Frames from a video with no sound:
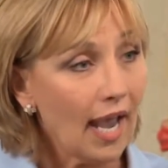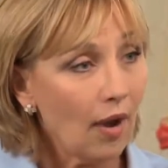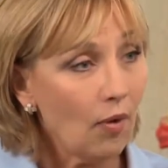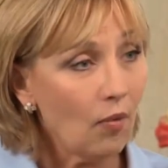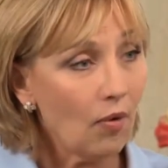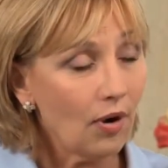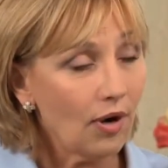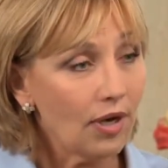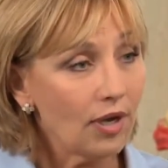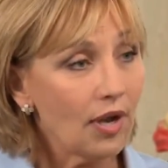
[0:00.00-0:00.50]

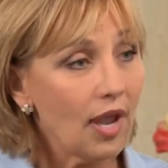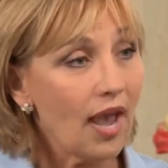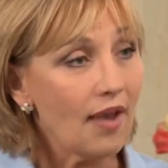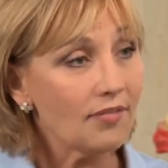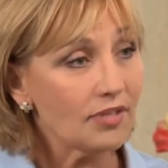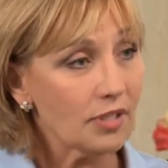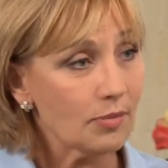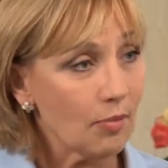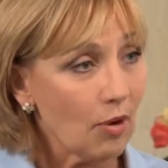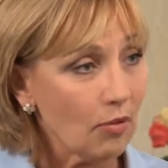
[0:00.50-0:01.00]
How are you?
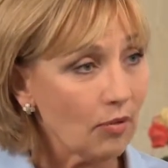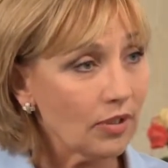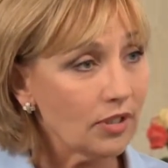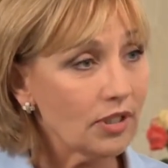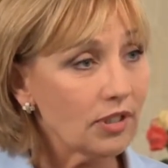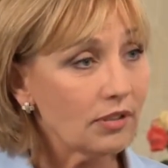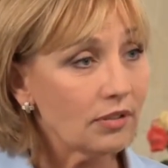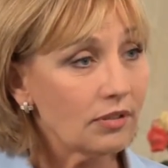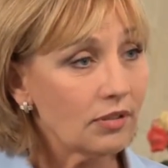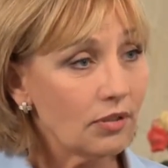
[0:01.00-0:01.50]
Haven't
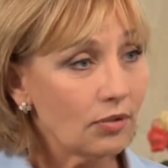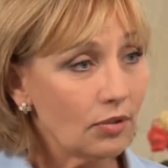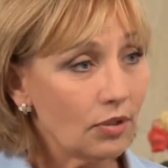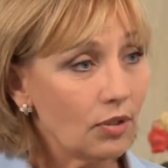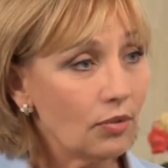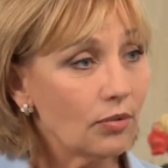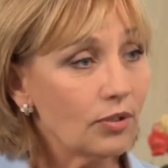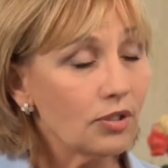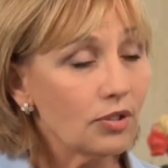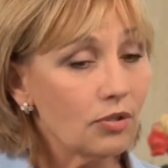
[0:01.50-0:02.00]
spoken to
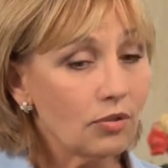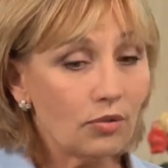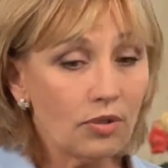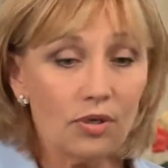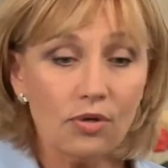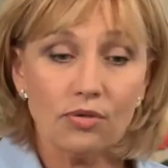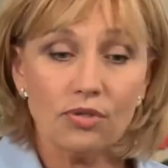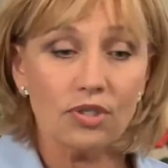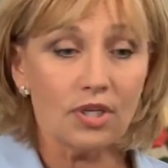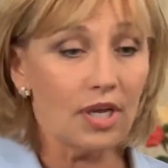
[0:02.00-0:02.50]
you in 2
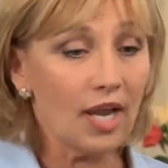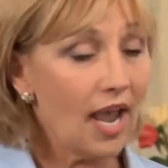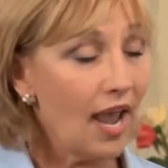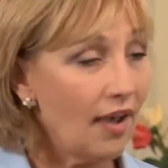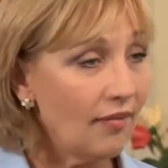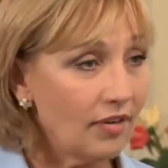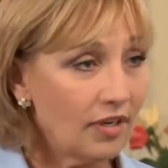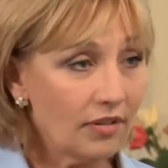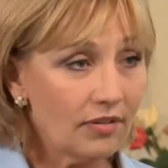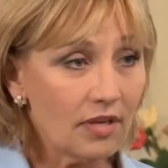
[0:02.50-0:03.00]
years. Are you
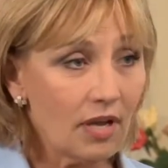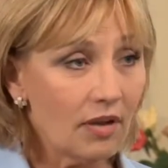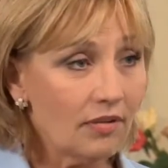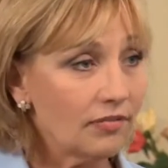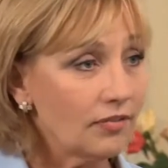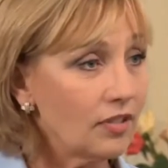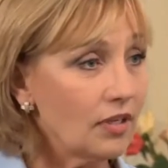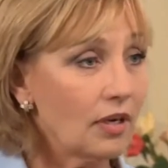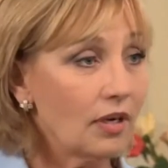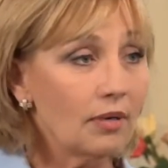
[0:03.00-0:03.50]
having a
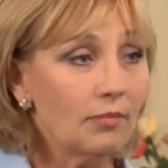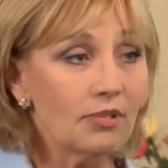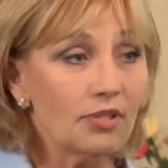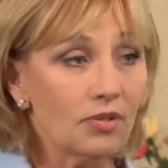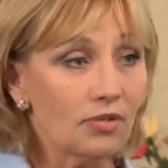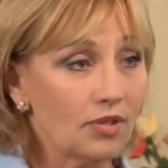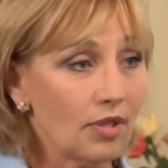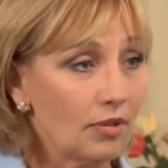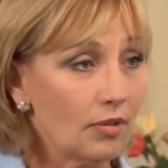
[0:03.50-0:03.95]
tough time? Is there